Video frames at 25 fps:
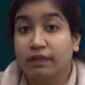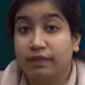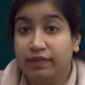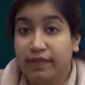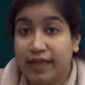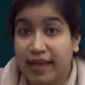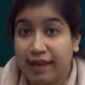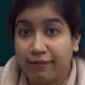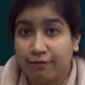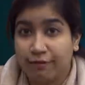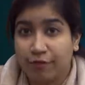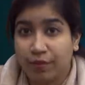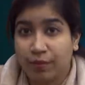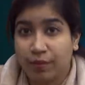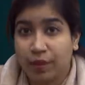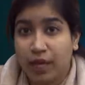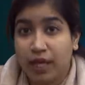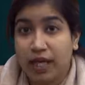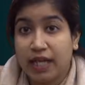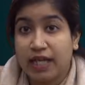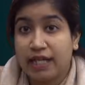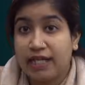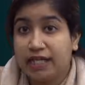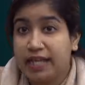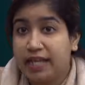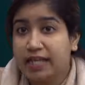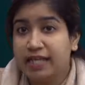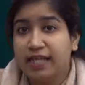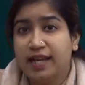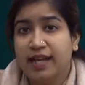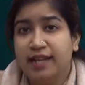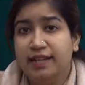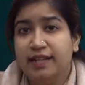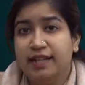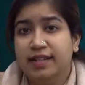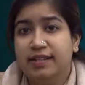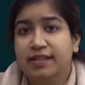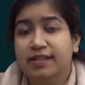Therefore, data
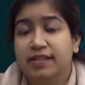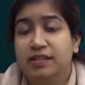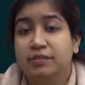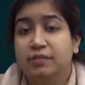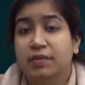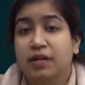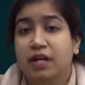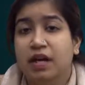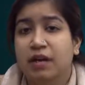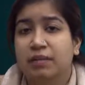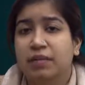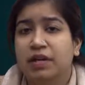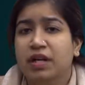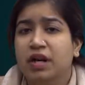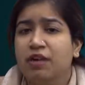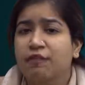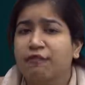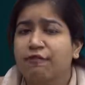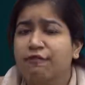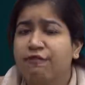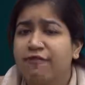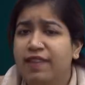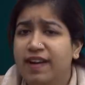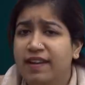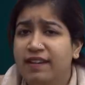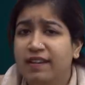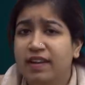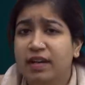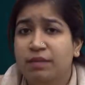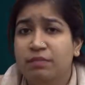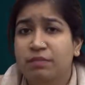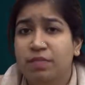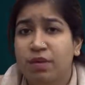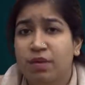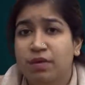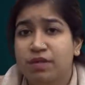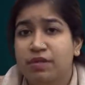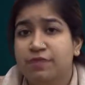ethics is becoming a very
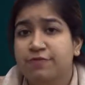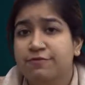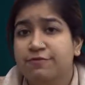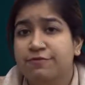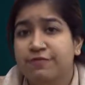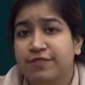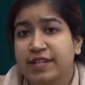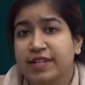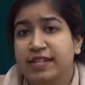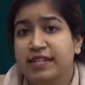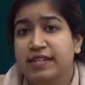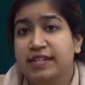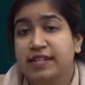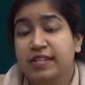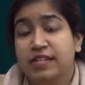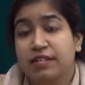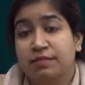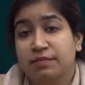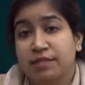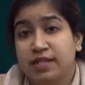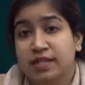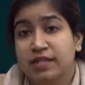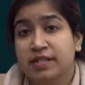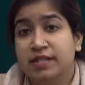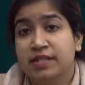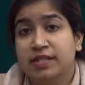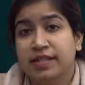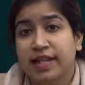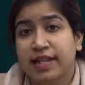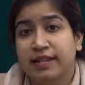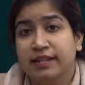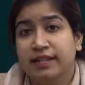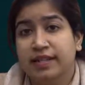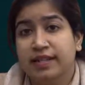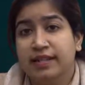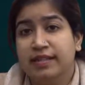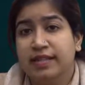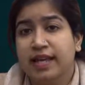important field in business
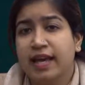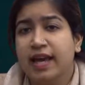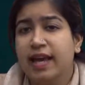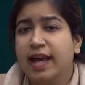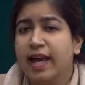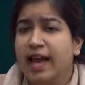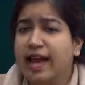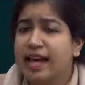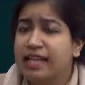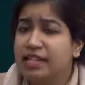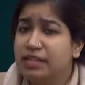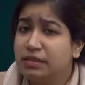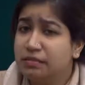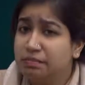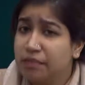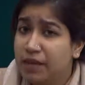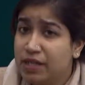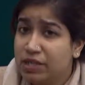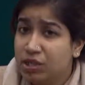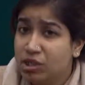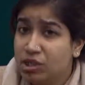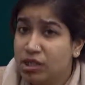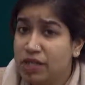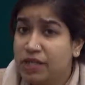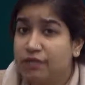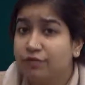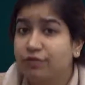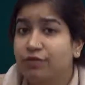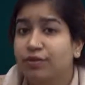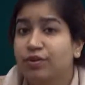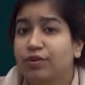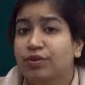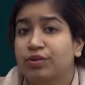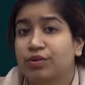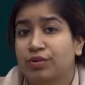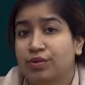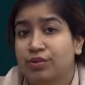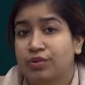ethics, especially
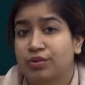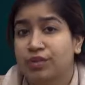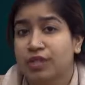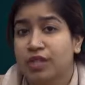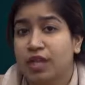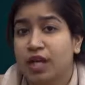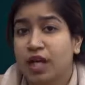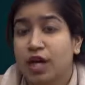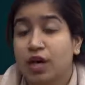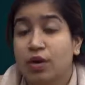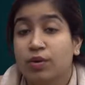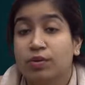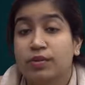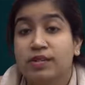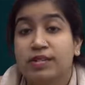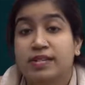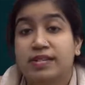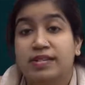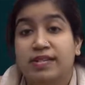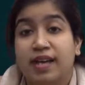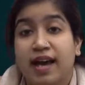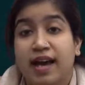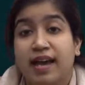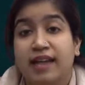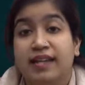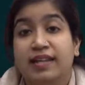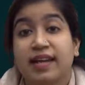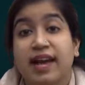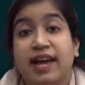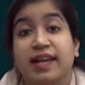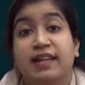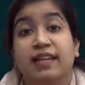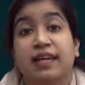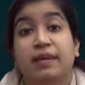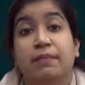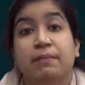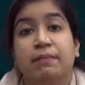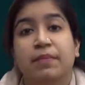for those who design
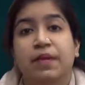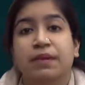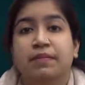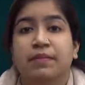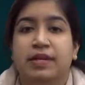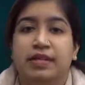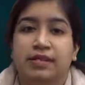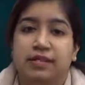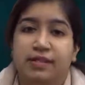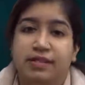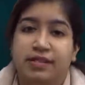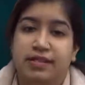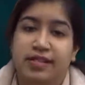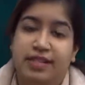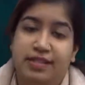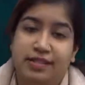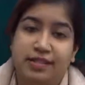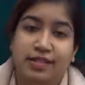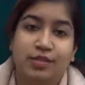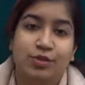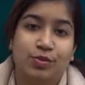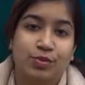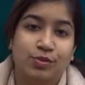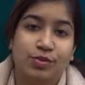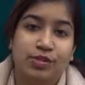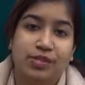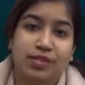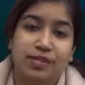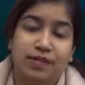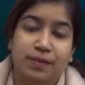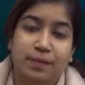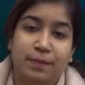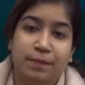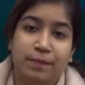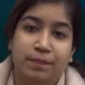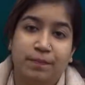and implement data tools.